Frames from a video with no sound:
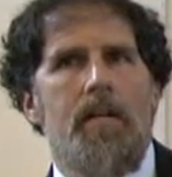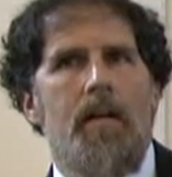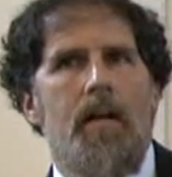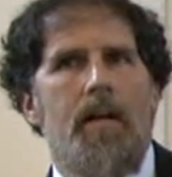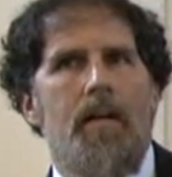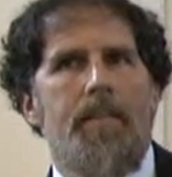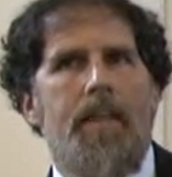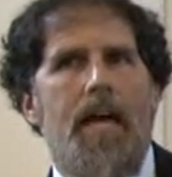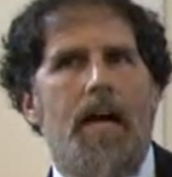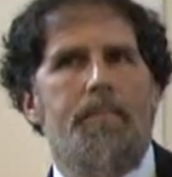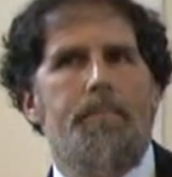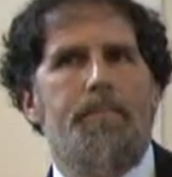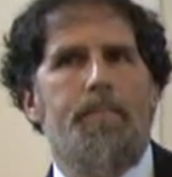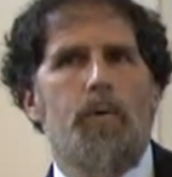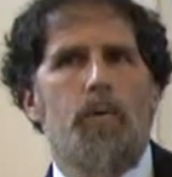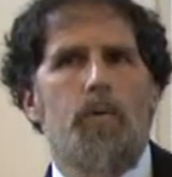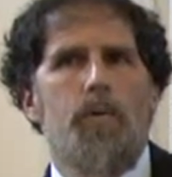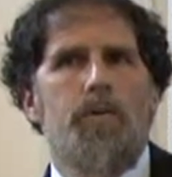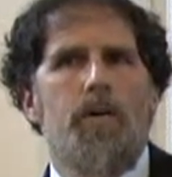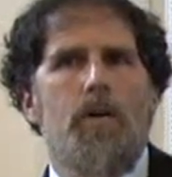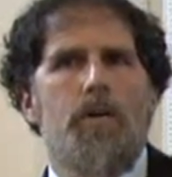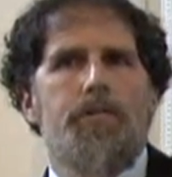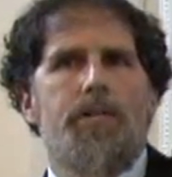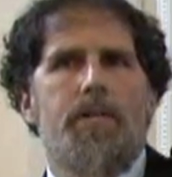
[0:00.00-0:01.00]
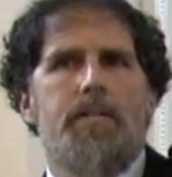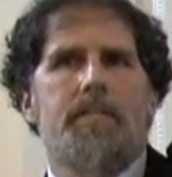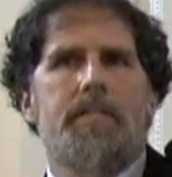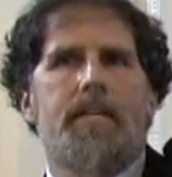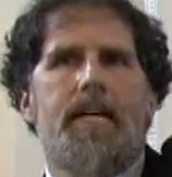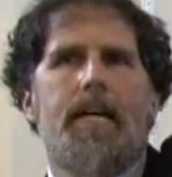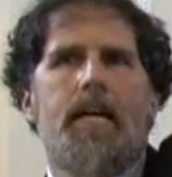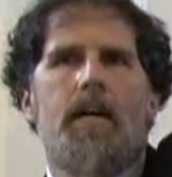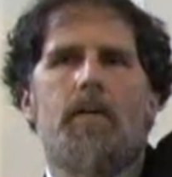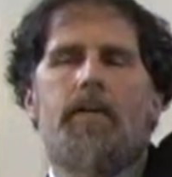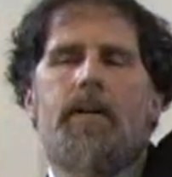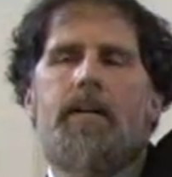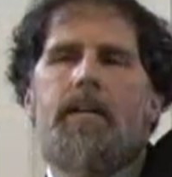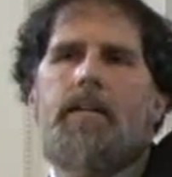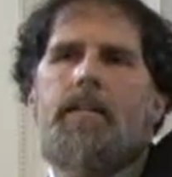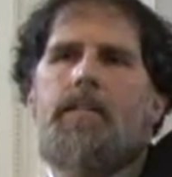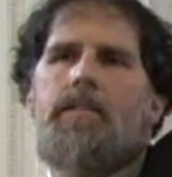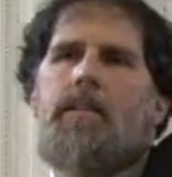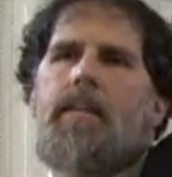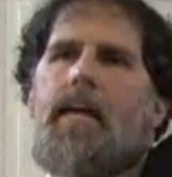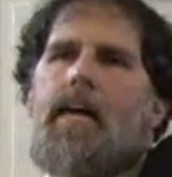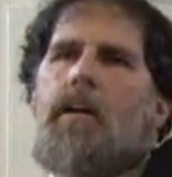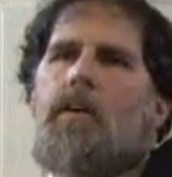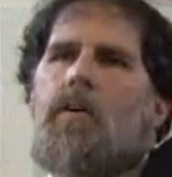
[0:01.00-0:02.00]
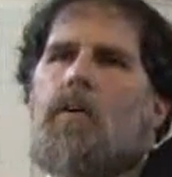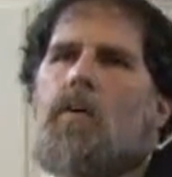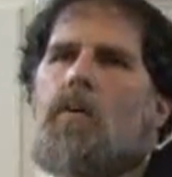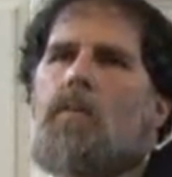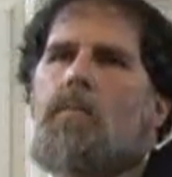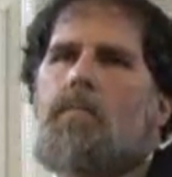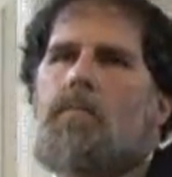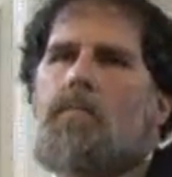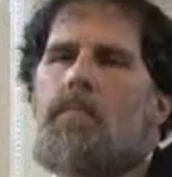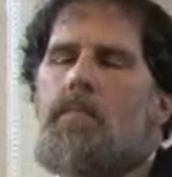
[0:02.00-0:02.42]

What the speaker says: that bulldozer tearing into that home